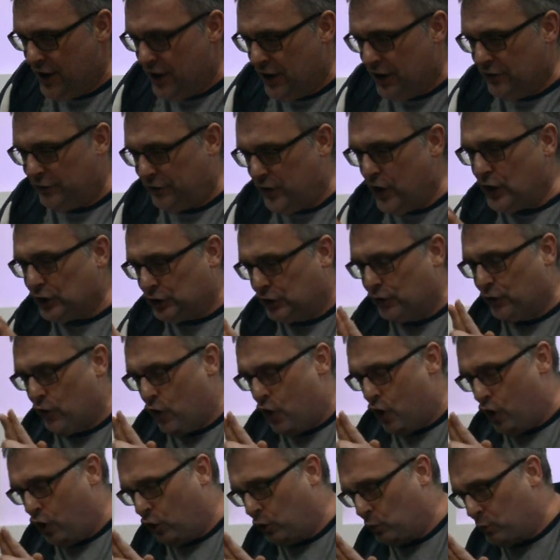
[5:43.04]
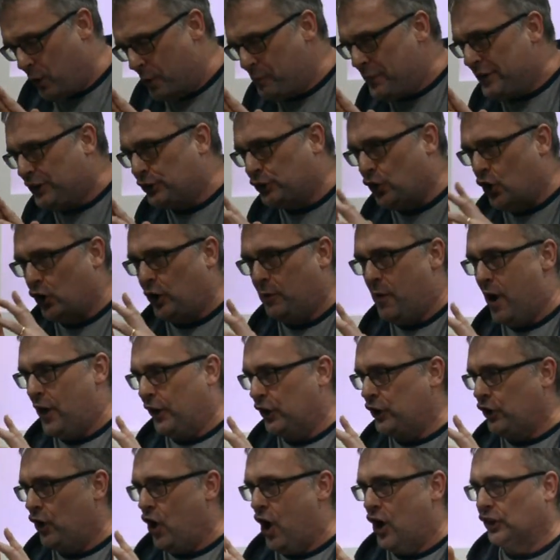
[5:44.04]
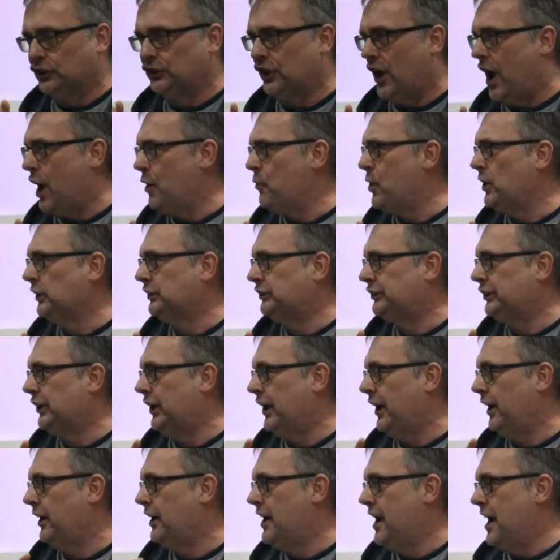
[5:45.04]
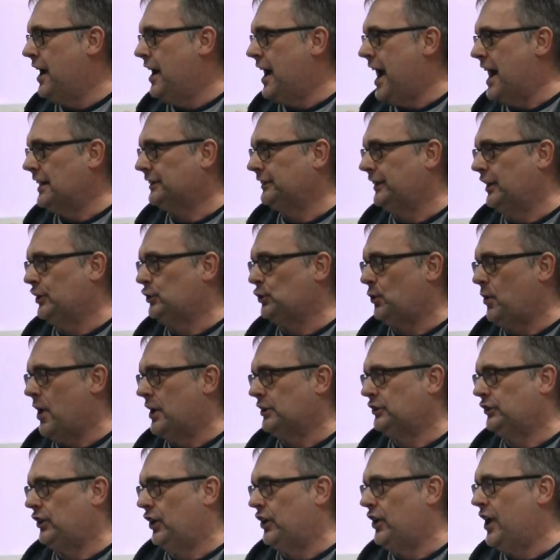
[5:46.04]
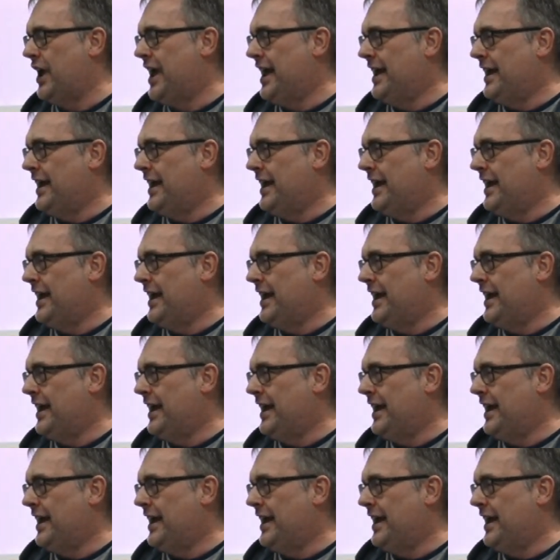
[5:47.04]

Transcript: First of all, when we talk about the cross, I want to ask this question.